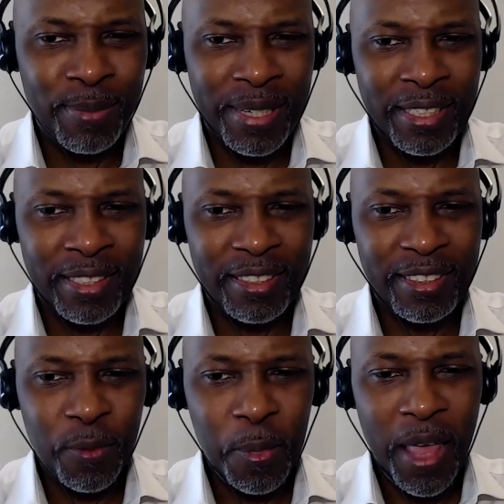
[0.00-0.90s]
means.
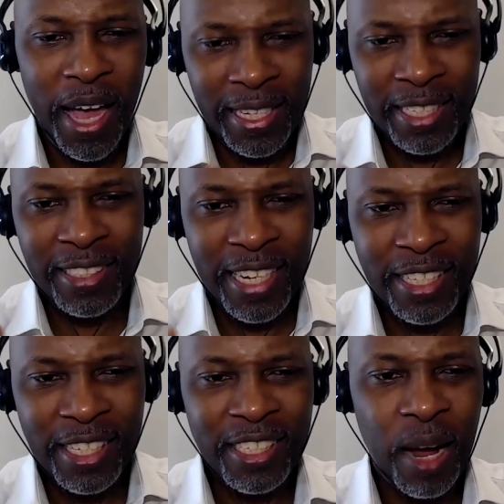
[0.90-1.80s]
And
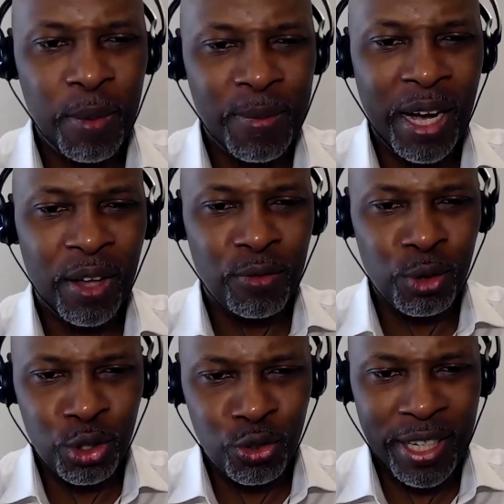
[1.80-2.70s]
diseases come about through
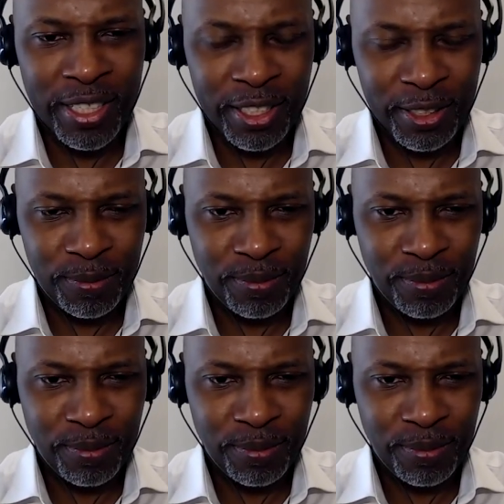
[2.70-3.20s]
stress.